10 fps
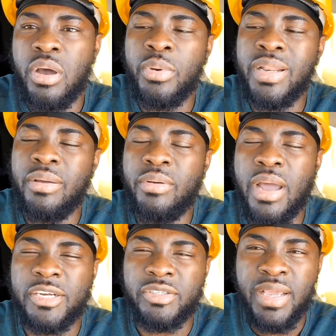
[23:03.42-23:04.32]
I will
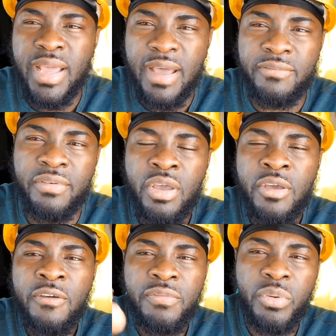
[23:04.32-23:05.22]
actually have
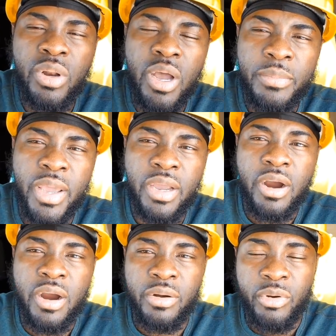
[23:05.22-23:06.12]
fuel on my
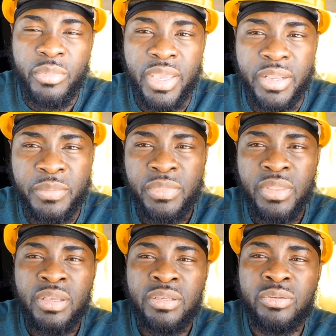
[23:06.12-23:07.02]
card remain,
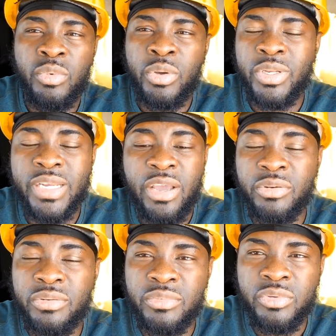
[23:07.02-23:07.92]
which I
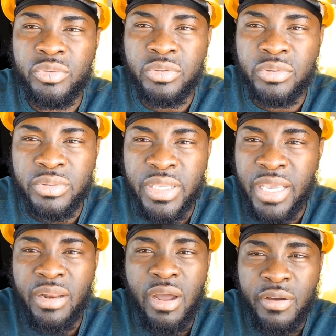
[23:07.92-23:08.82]
could
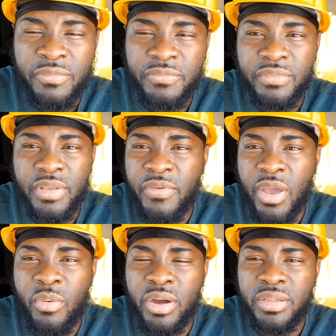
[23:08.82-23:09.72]
take it off if
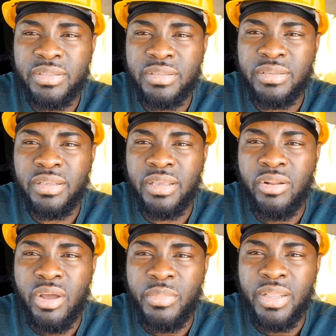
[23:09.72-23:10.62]
I want,
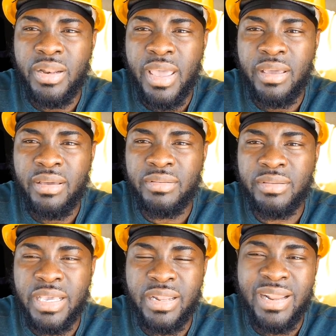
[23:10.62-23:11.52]
you know I mean, like
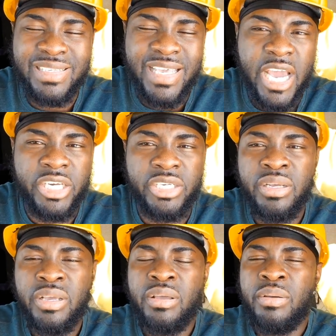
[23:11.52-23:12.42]
take it as cash,
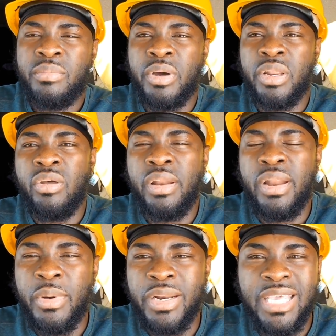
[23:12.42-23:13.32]
but you know, I
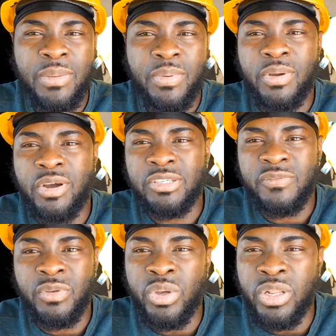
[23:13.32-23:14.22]
normally keep it because
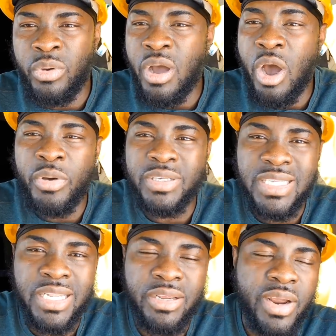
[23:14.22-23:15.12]
fuel you
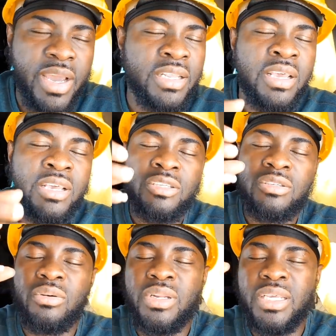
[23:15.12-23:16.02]
always need it, right?
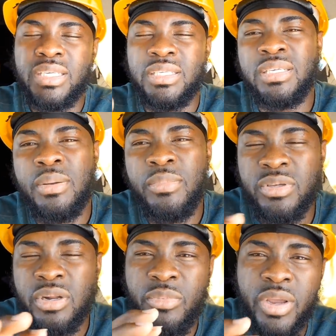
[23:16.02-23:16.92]
So this is it, I'm
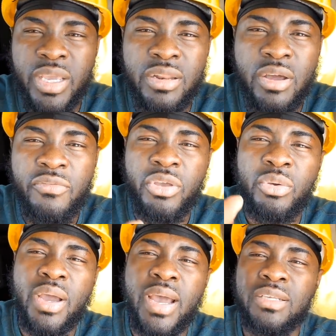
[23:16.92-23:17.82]
just gonna break it down for
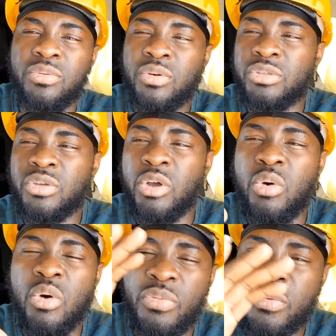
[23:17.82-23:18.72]
you guys, we're just gonna
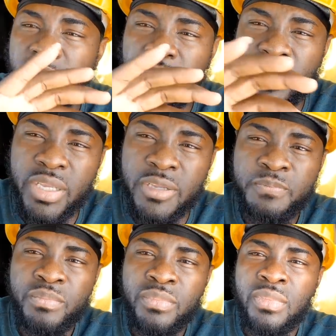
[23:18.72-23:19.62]
go through the
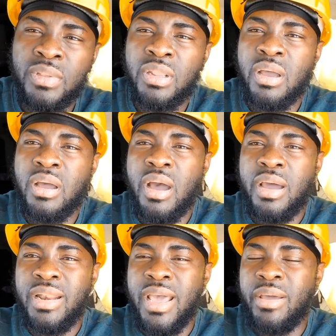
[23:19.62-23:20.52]

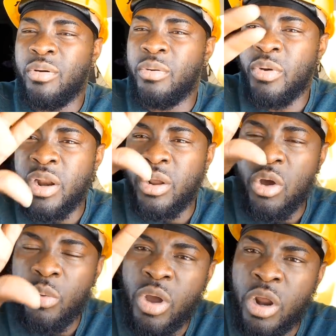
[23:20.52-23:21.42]
online, we're, we're gonna
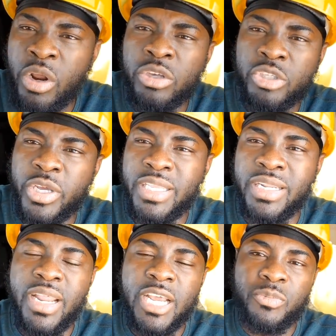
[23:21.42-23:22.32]
go, we're gonna go straight
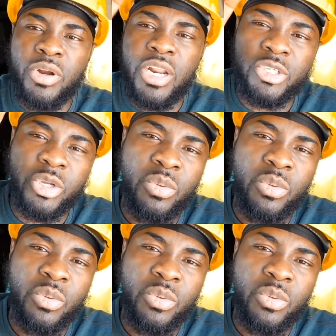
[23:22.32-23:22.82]
in the dashboard and show